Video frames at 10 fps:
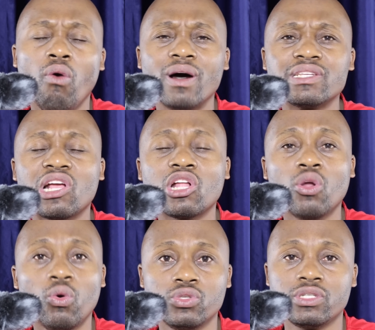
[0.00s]
was
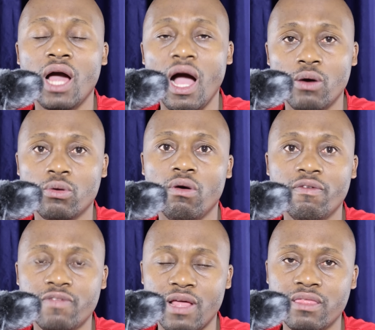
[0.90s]
closed out
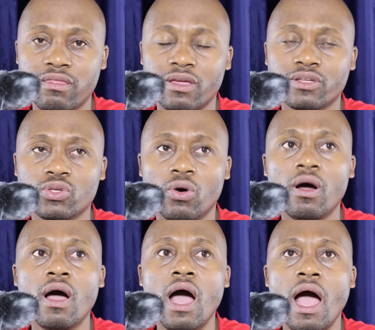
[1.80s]
of that thing.
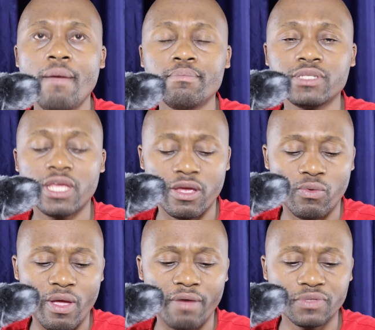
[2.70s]
So I'm
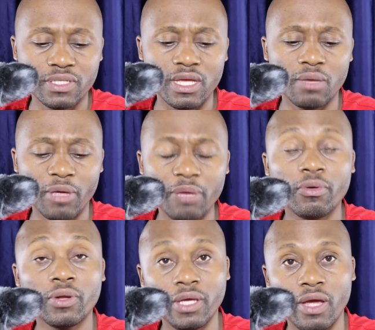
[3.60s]
saying we are seeing
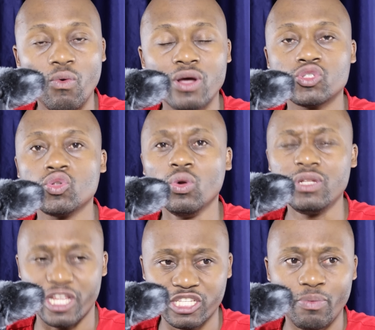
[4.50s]
people here who are so
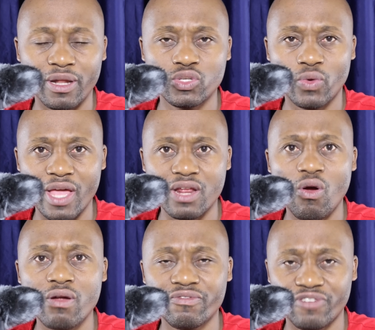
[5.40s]
desperate to get a
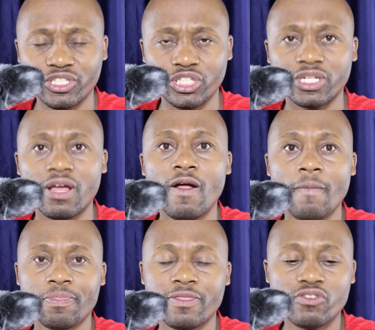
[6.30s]
conviction,
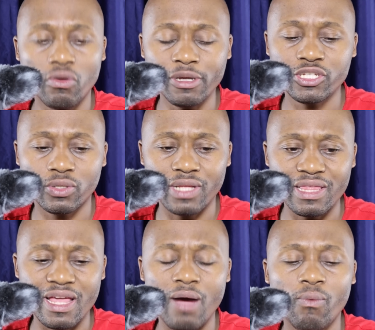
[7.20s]
so much so
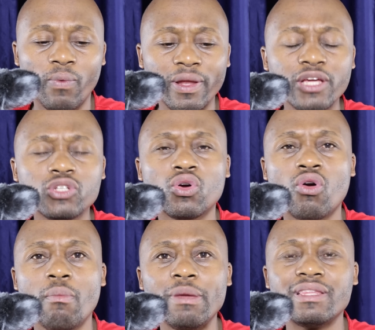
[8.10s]
that they are willing to
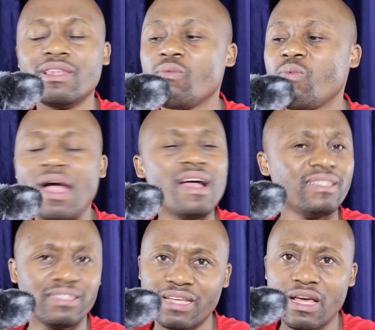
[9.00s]
commit the
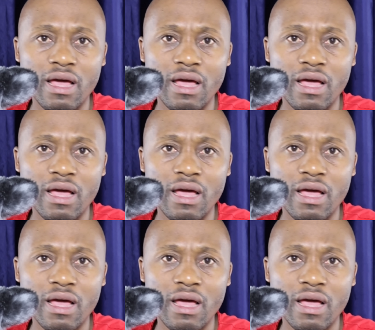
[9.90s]
worst